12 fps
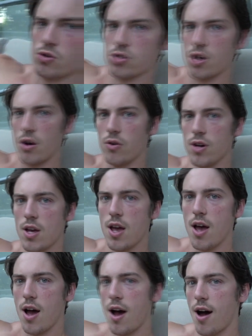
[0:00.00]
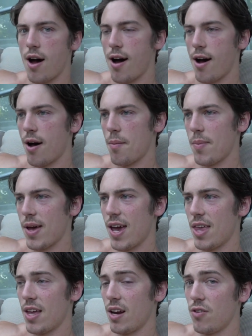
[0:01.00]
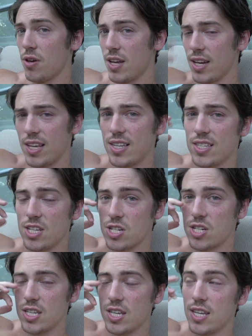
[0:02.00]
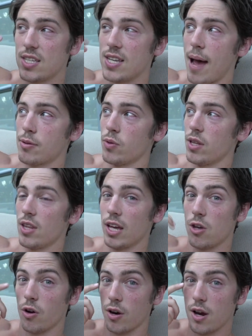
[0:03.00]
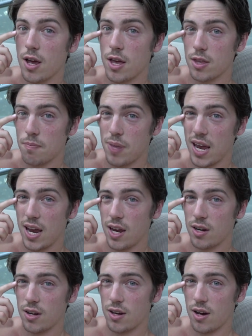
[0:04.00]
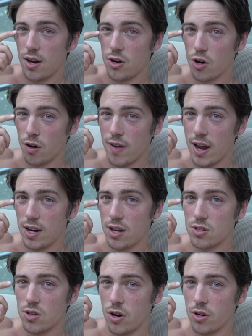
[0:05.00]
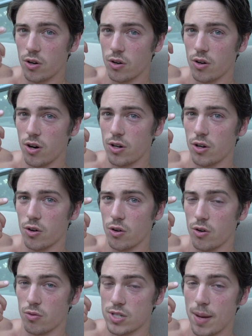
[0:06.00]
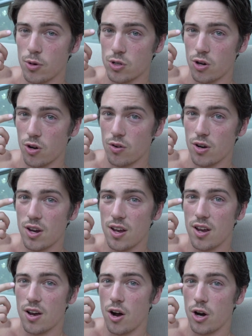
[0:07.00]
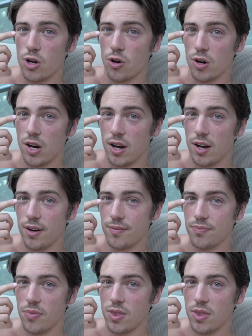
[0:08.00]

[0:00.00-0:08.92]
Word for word: or so. Um, and then if you can just tap someone, like your the pain uh, nerve endings on your on your your receptors on your on your uh,